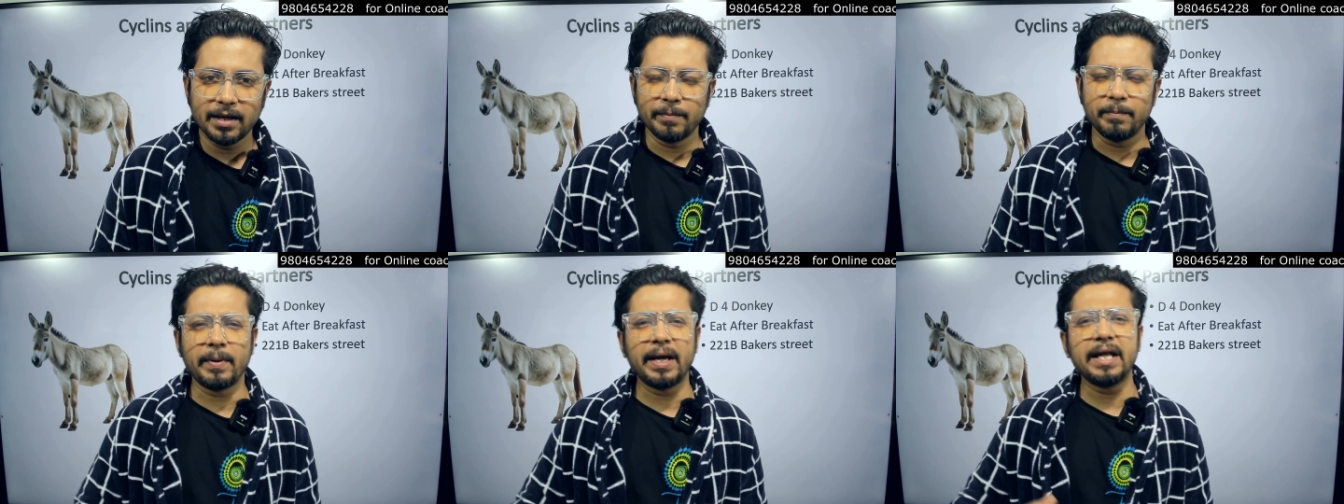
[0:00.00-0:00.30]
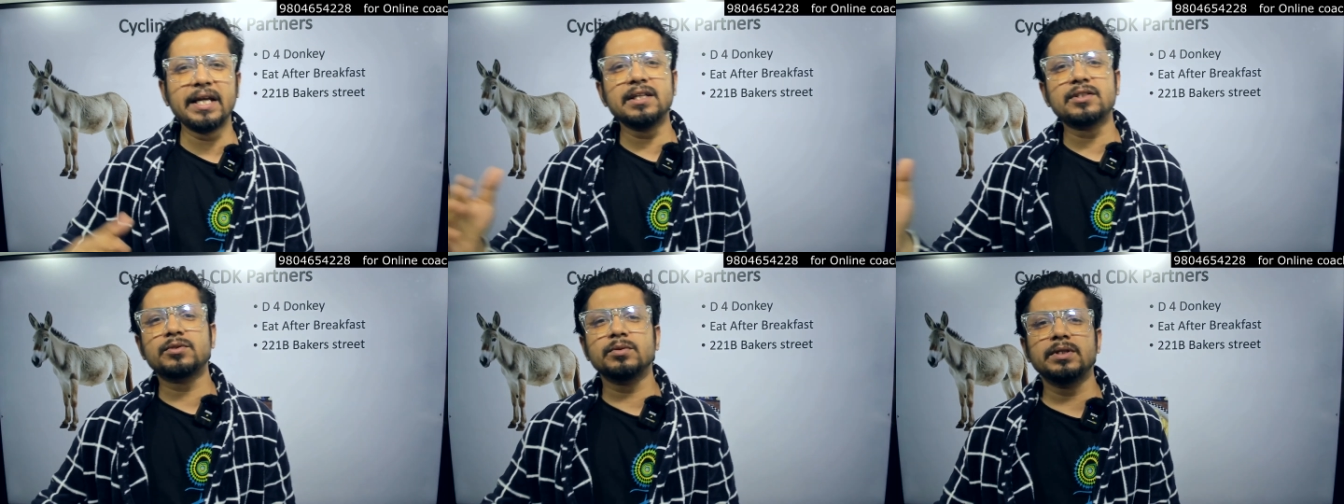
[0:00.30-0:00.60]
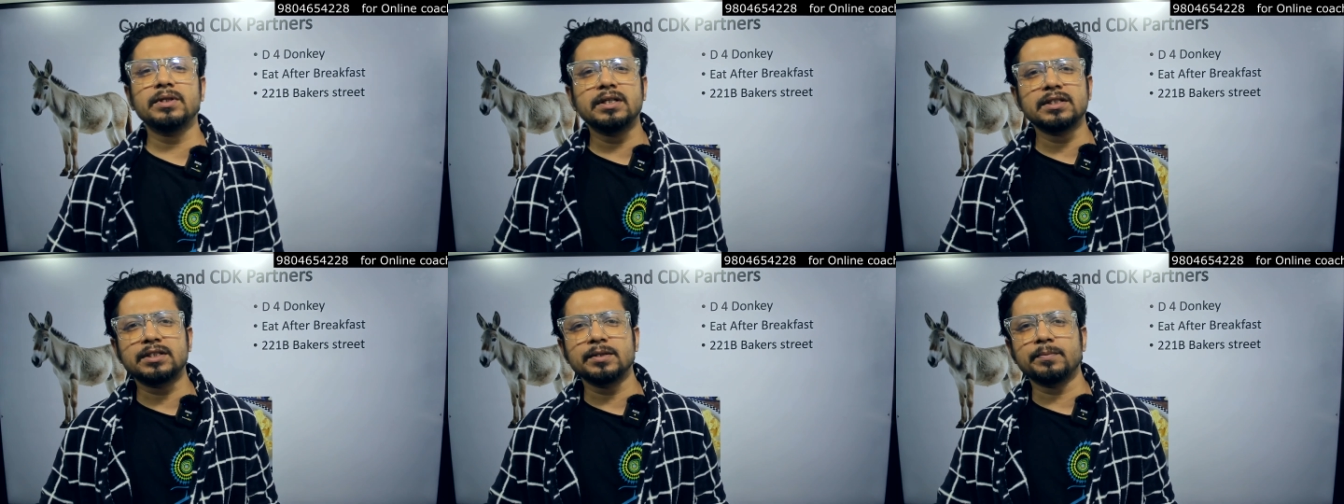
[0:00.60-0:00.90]
Many
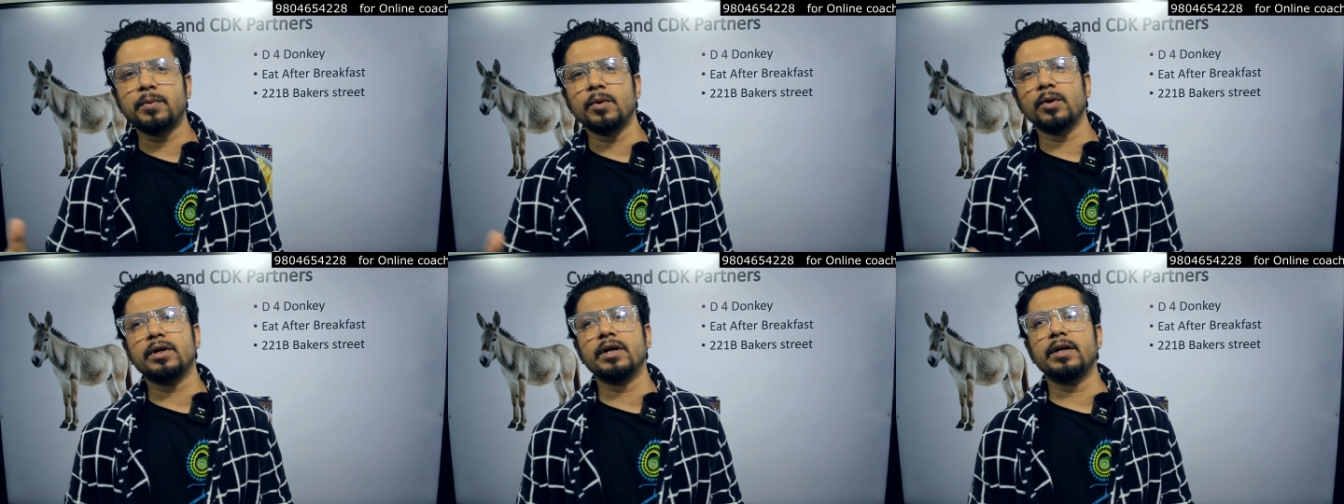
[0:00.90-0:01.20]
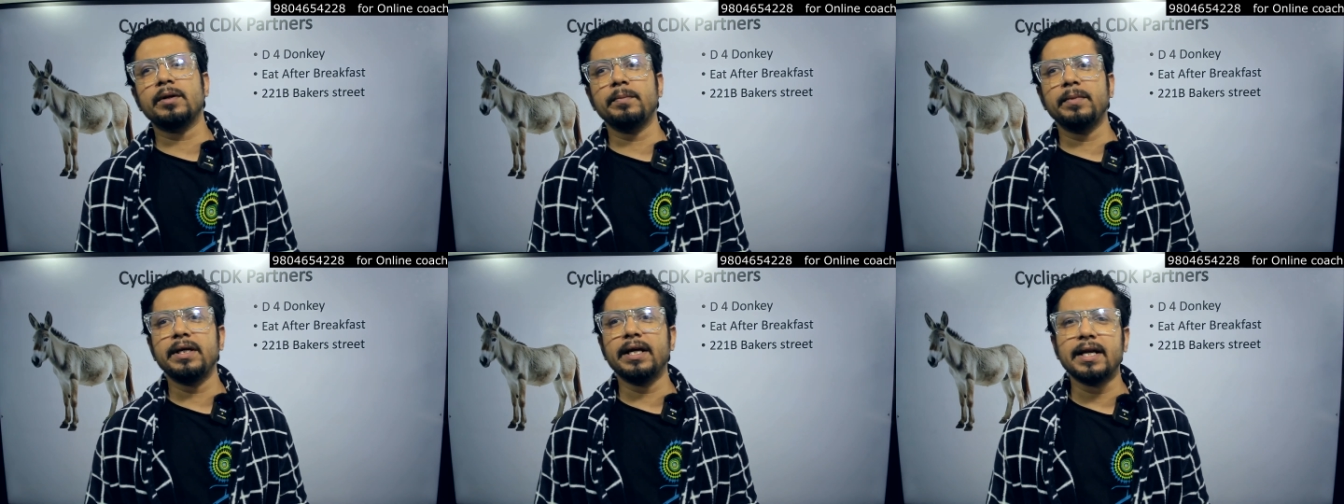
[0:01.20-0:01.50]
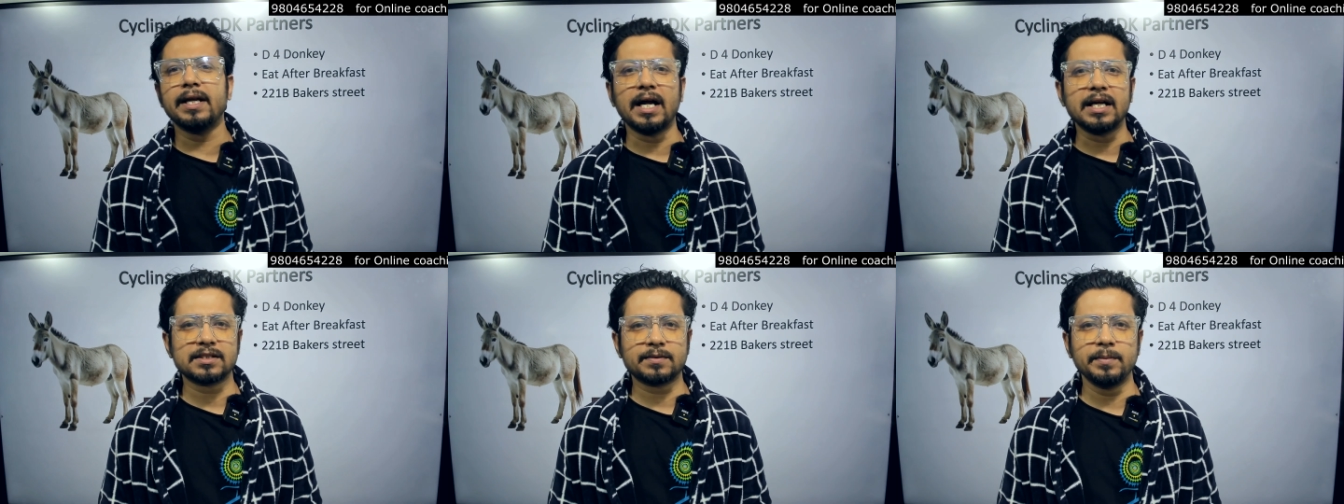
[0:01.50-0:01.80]
students reported me
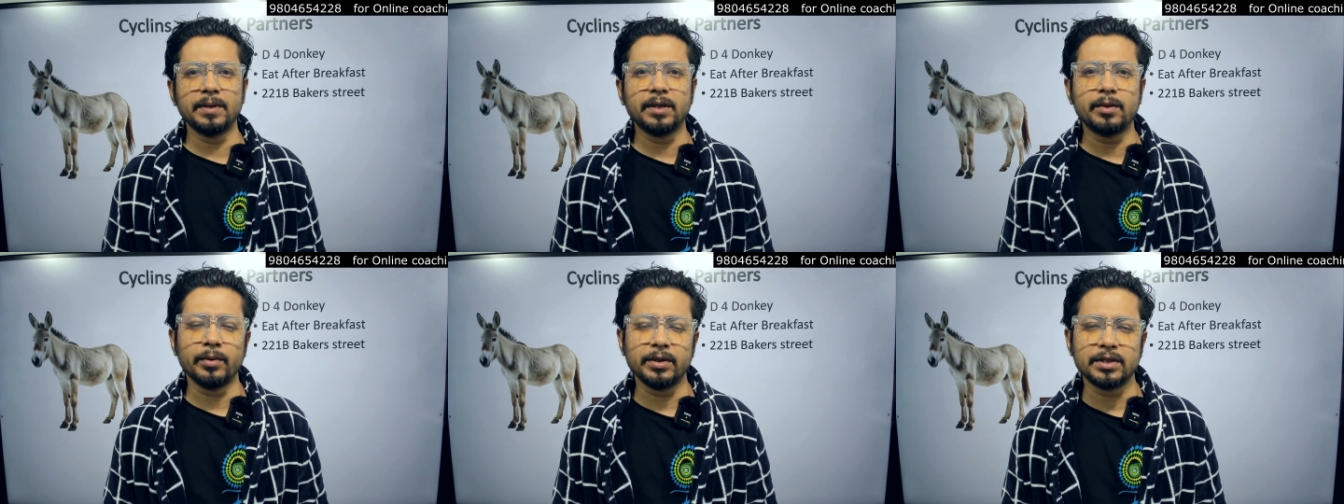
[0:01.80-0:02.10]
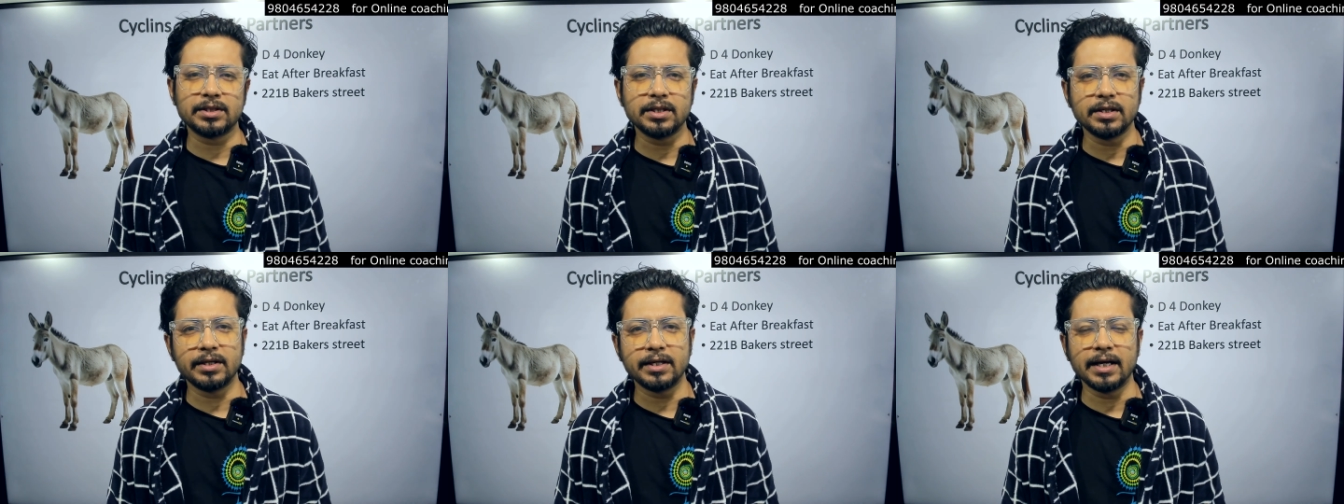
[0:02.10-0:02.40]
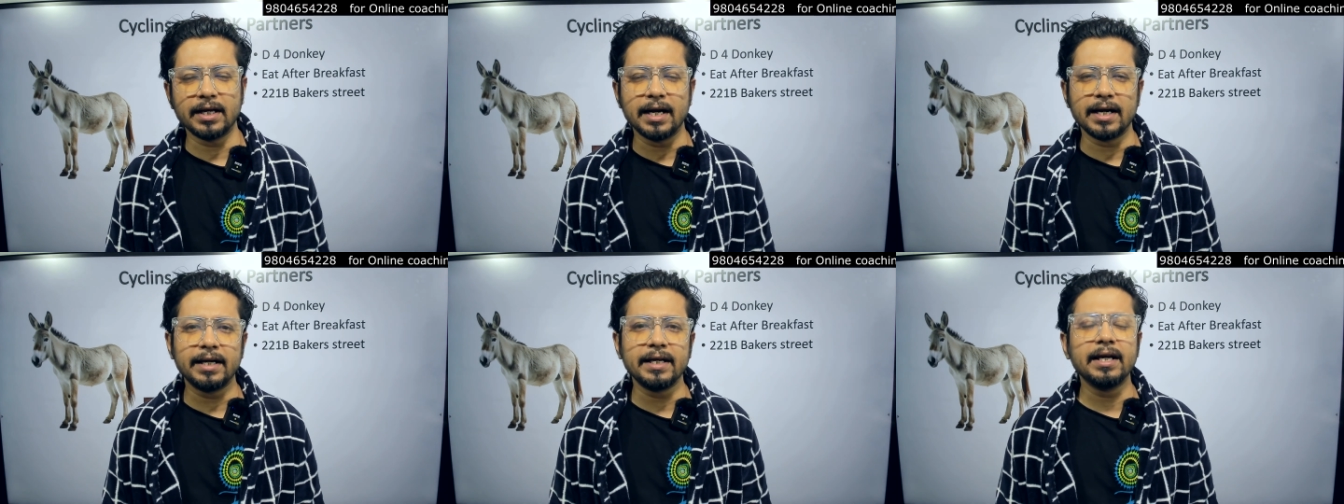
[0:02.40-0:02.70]
and asked me question
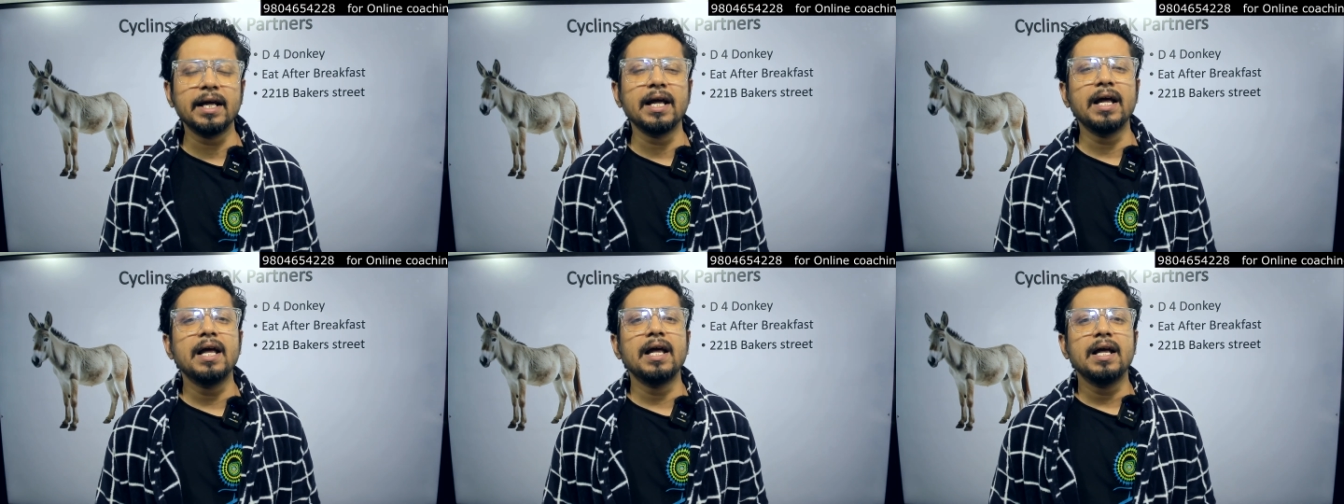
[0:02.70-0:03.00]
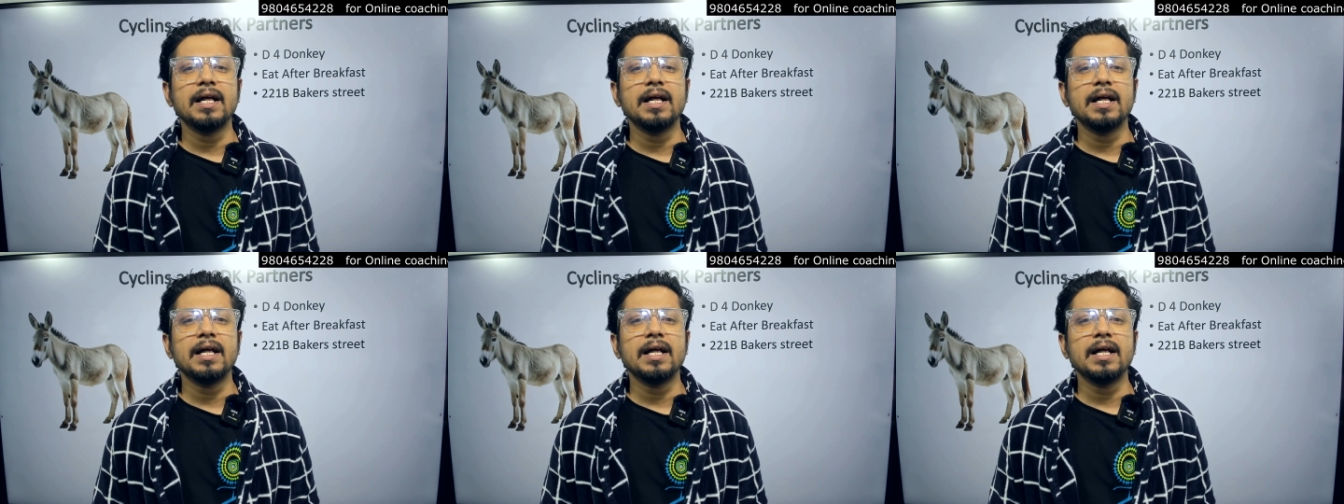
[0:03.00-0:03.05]
regarding